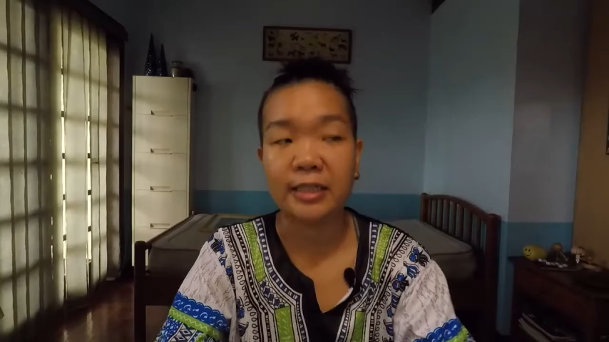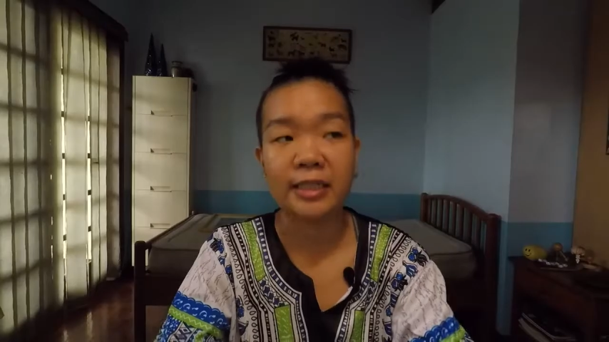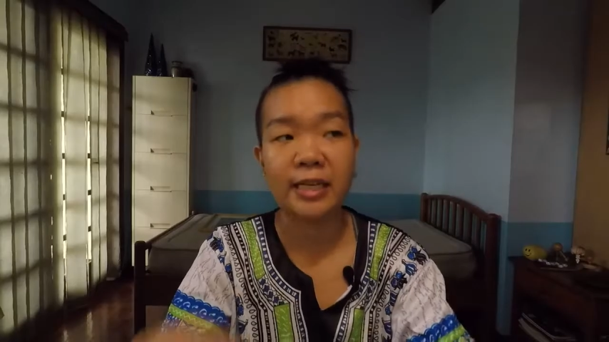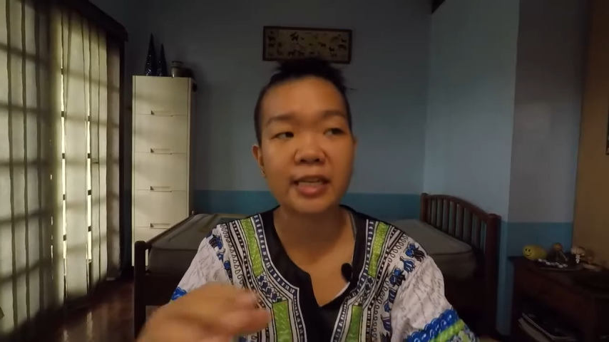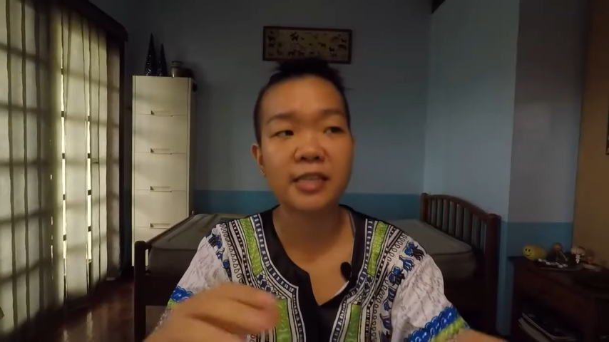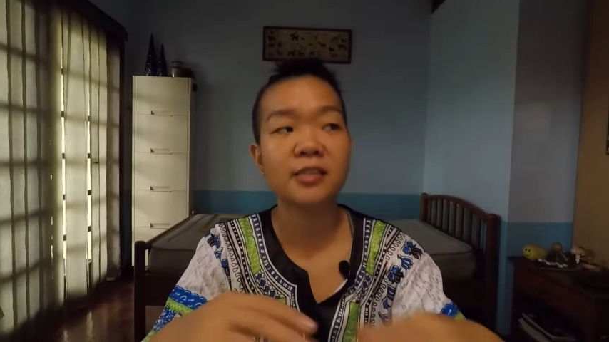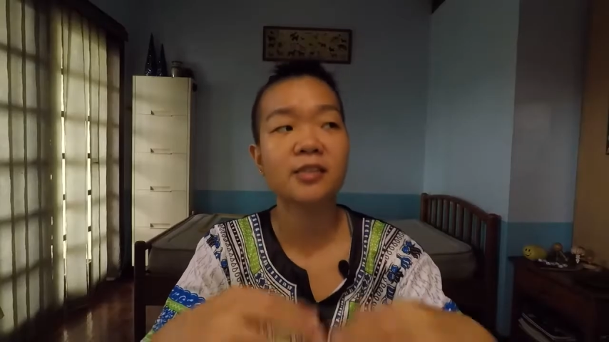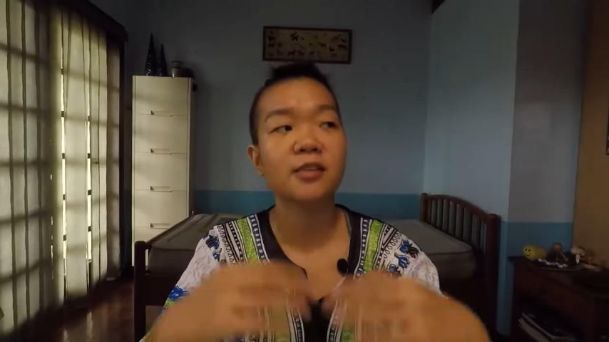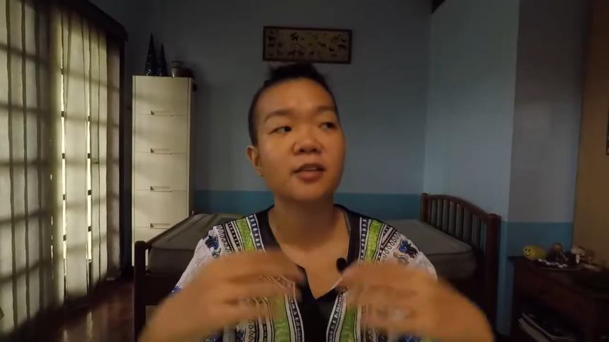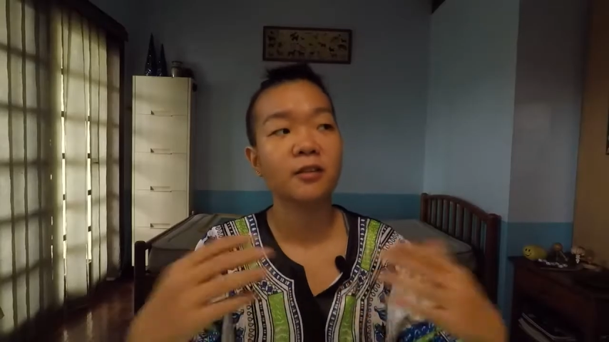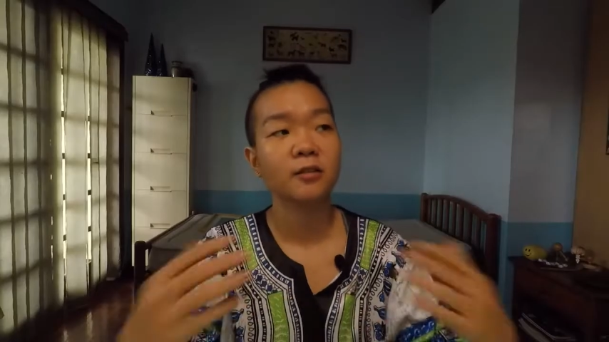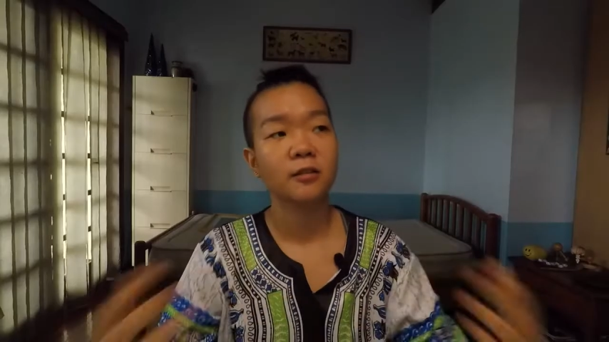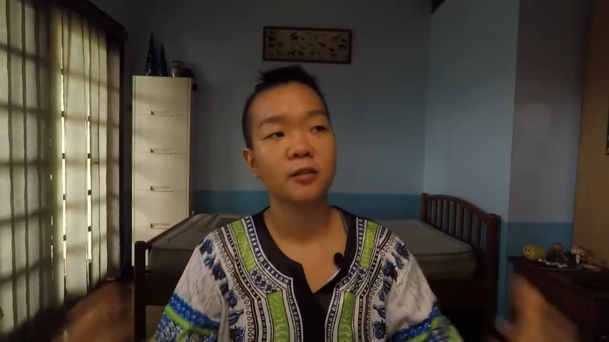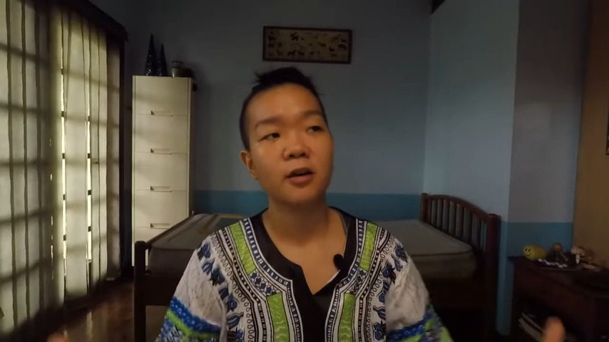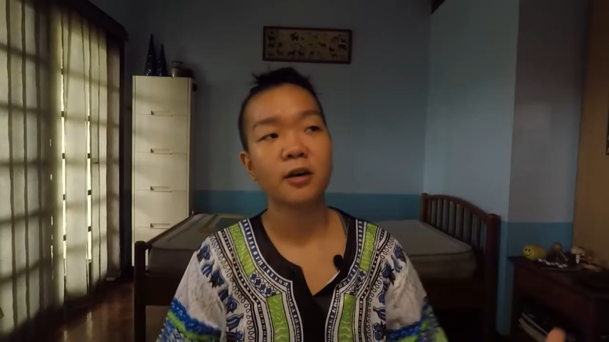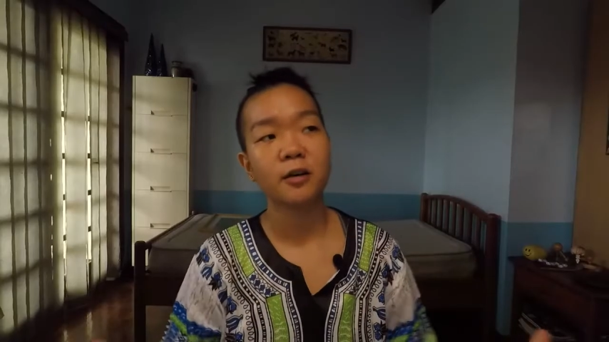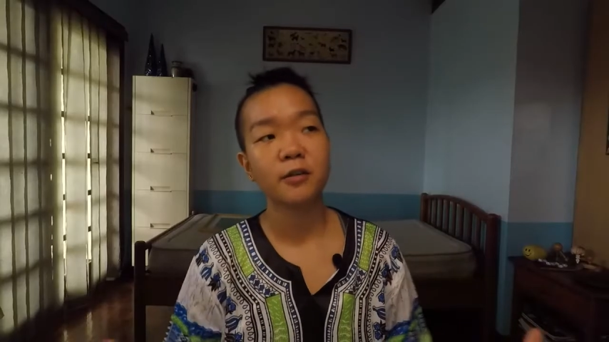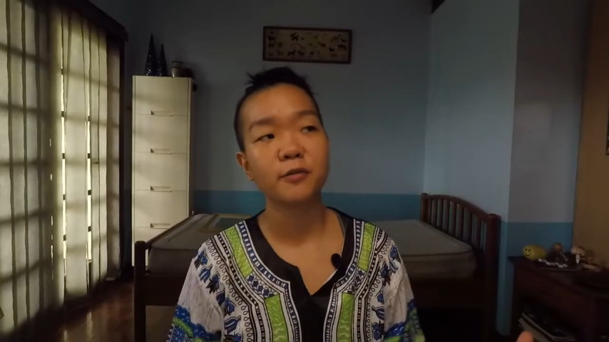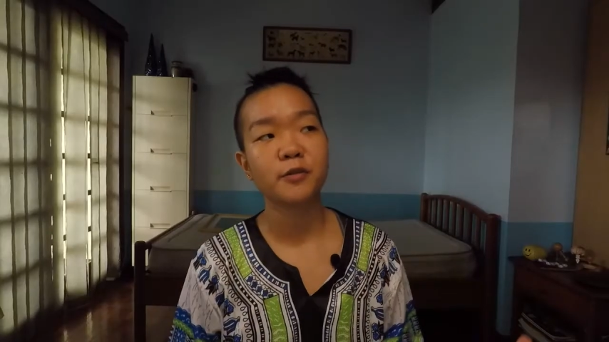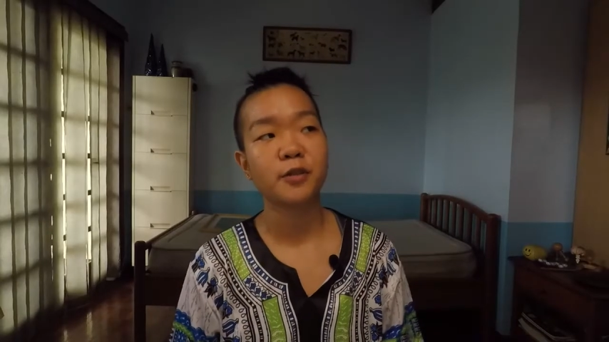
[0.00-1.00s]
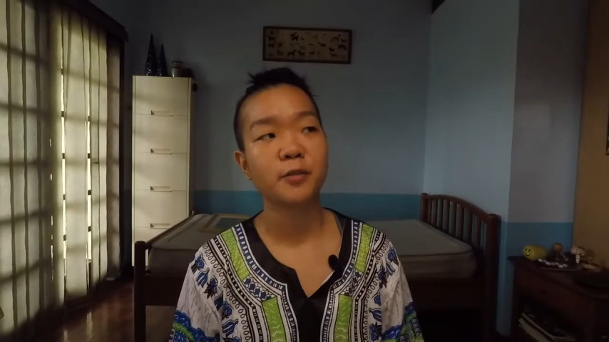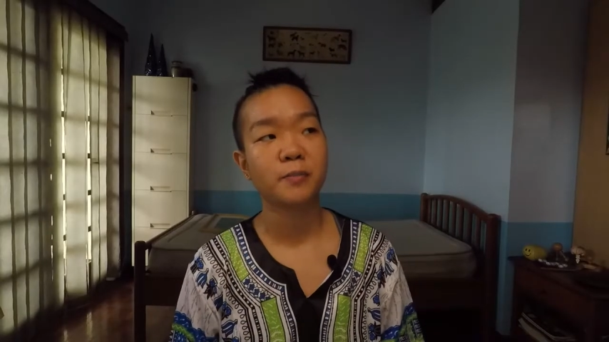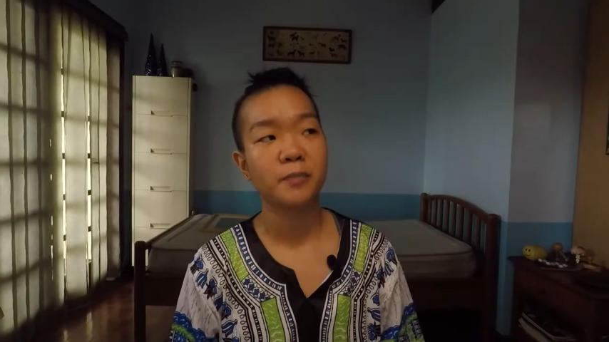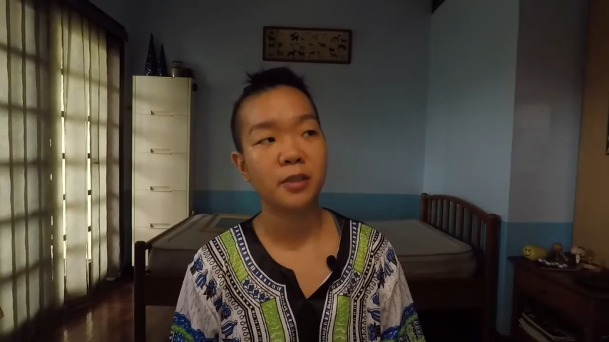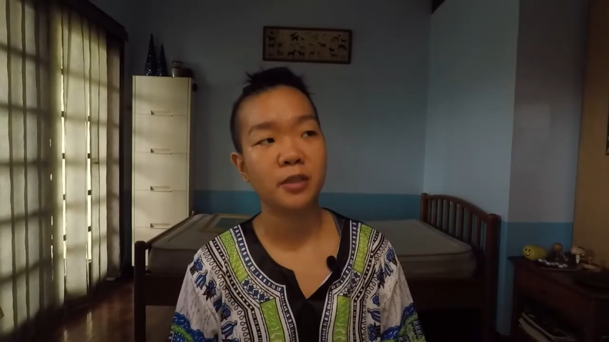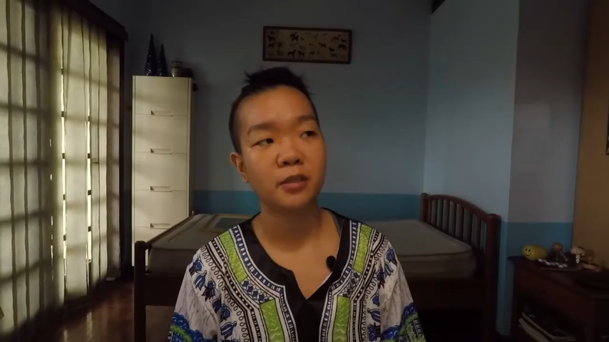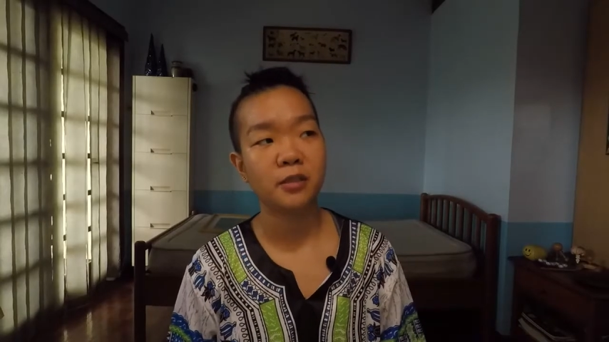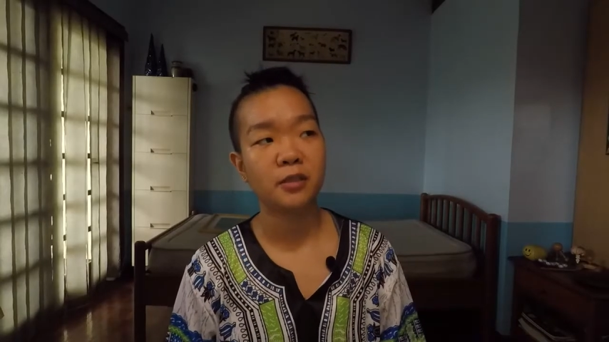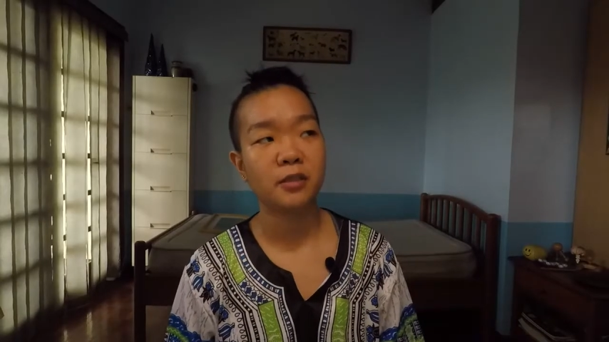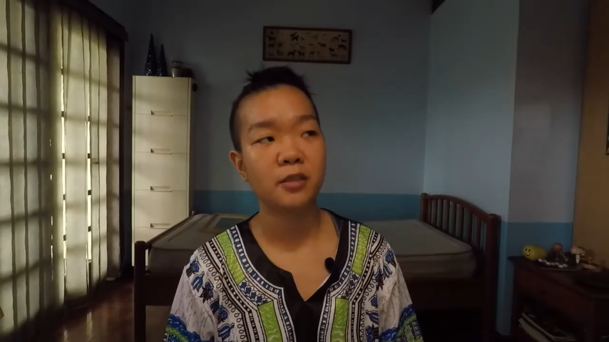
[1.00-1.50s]
that's a lot of
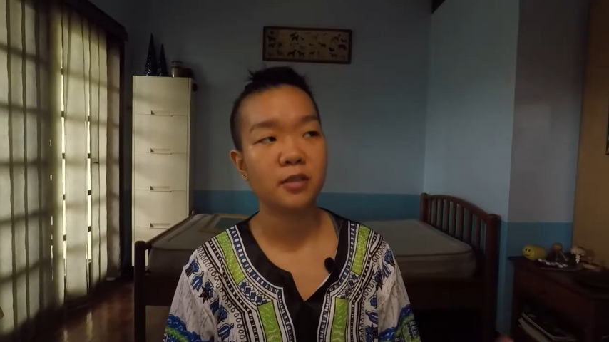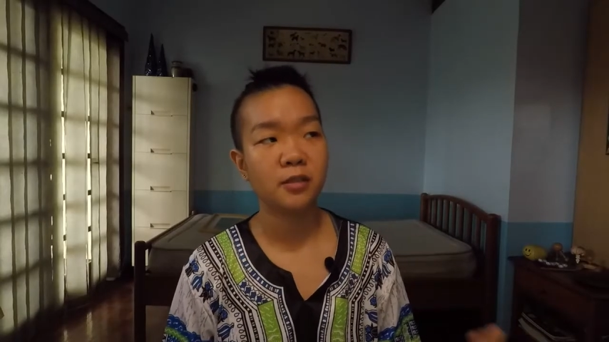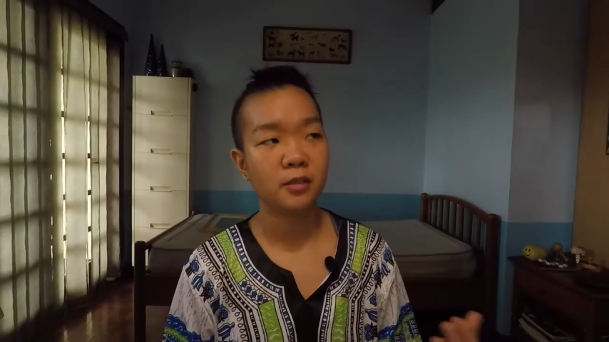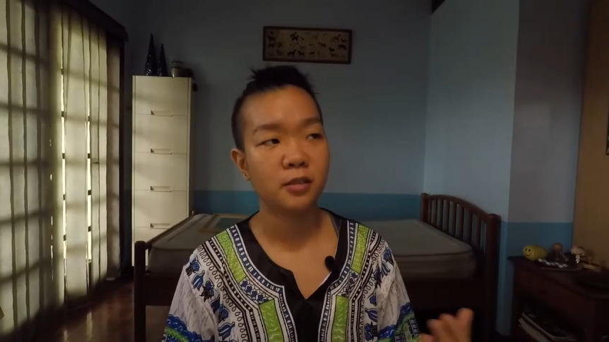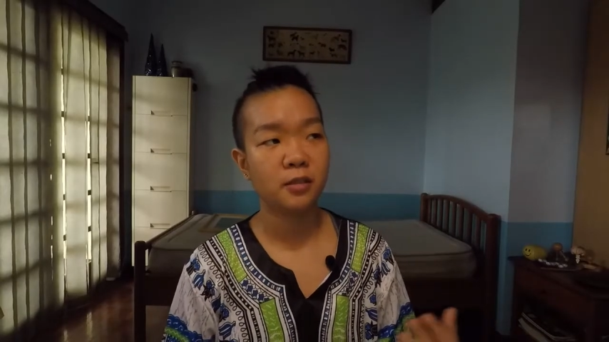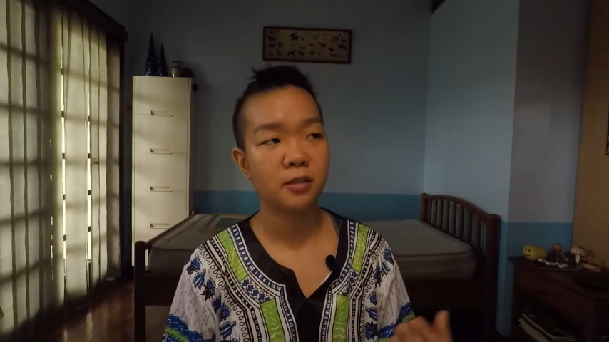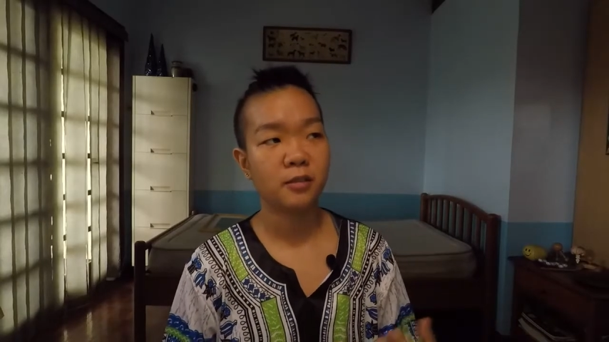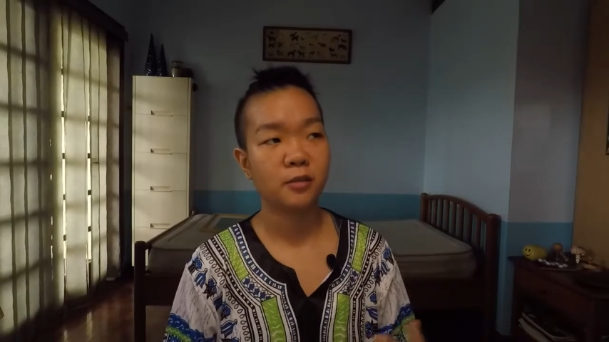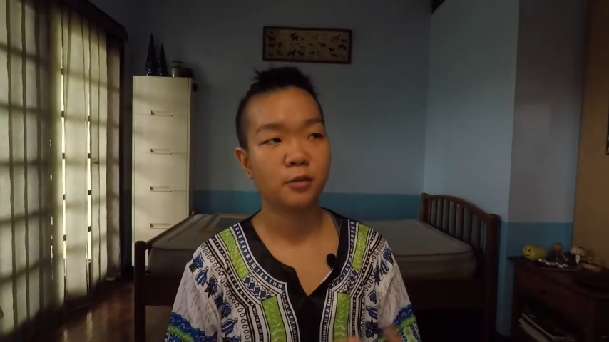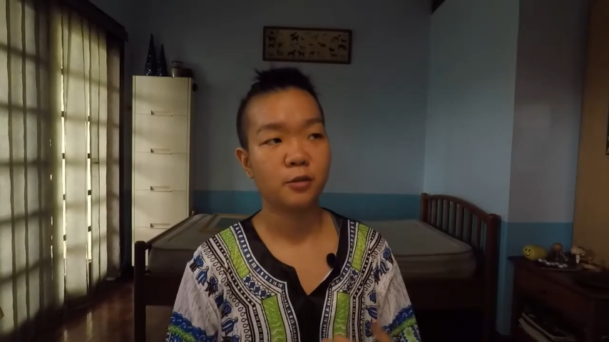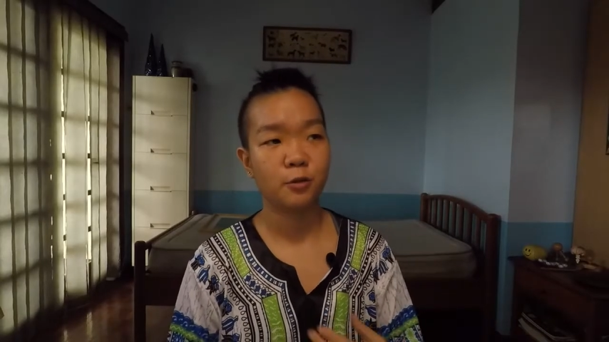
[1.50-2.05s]
species